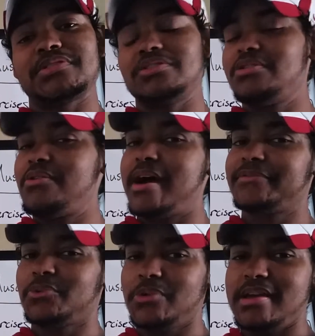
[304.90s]
so you don't
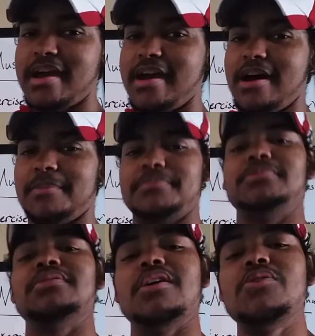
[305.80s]
have to rehab,
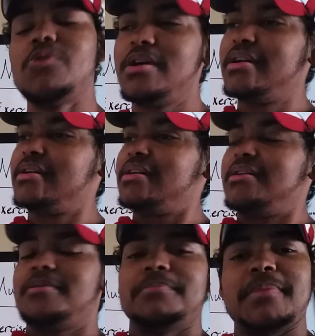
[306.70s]

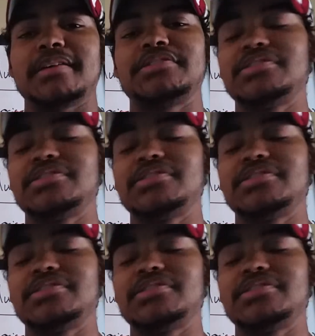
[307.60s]
Make